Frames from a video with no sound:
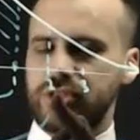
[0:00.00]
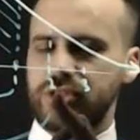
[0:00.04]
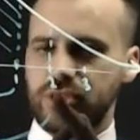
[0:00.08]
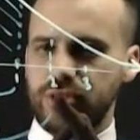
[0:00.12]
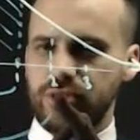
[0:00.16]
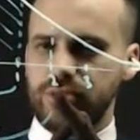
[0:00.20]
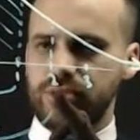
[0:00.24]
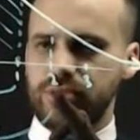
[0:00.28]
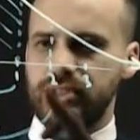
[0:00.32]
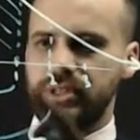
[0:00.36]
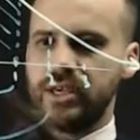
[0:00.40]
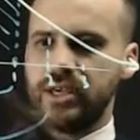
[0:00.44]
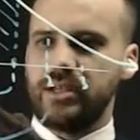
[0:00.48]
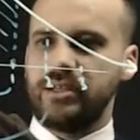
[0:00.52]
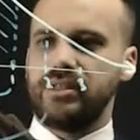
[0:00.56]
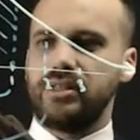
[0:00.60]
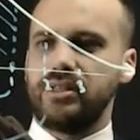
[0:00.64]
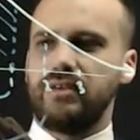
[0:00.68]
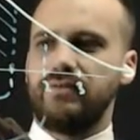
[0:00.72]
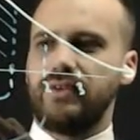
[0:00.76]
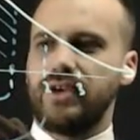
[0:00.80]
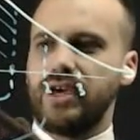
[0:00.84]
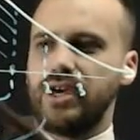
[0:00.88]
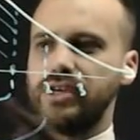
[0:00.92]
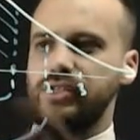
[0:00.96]
two standard
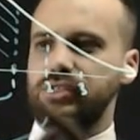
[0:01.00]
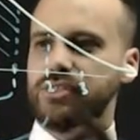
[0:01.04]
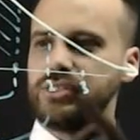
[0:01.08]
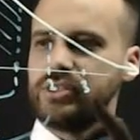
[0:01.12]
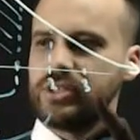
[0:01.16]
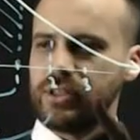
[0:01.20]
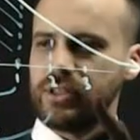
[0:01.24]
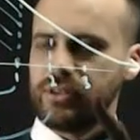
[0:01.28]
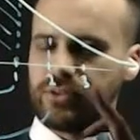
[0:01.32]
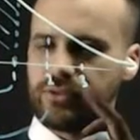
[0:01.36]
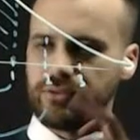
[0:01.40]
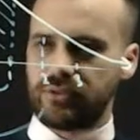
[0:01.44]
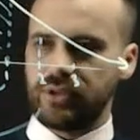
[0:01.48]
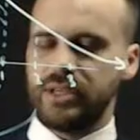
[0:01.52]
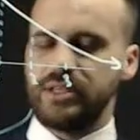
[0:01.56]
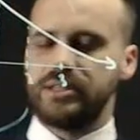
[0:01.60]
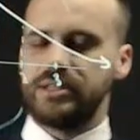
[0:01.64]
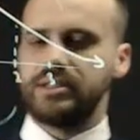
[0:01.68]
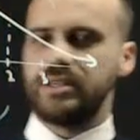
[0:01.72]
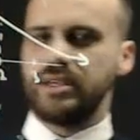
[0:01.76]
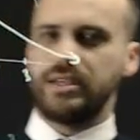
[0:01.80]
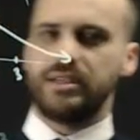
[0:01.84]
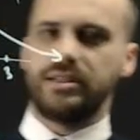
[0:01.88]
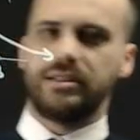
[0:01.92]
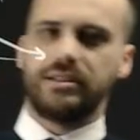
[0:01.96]
deviations, and three
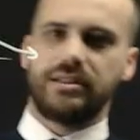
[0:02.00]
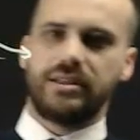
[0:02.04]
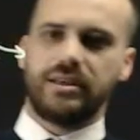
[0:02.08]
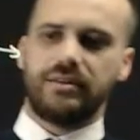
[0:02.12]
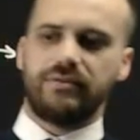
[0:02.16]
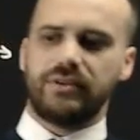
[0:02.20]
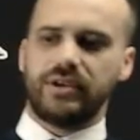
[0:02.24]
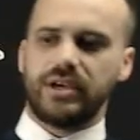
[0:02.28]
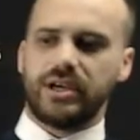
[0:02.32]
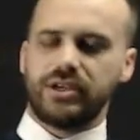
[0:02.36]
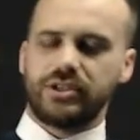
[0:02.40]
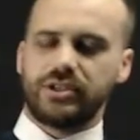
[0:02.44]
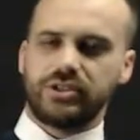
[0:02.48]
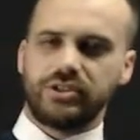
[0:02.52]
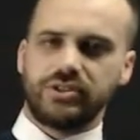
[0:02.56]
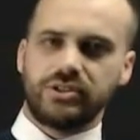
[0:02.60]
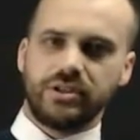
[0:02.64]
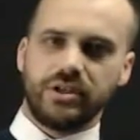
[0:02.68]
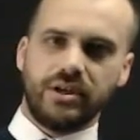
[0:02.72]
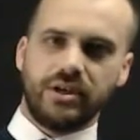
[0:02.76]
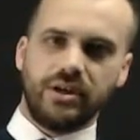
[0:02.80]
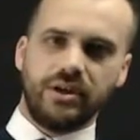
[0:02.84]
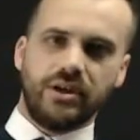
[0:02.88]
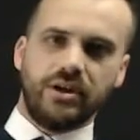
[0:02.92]
standard deviations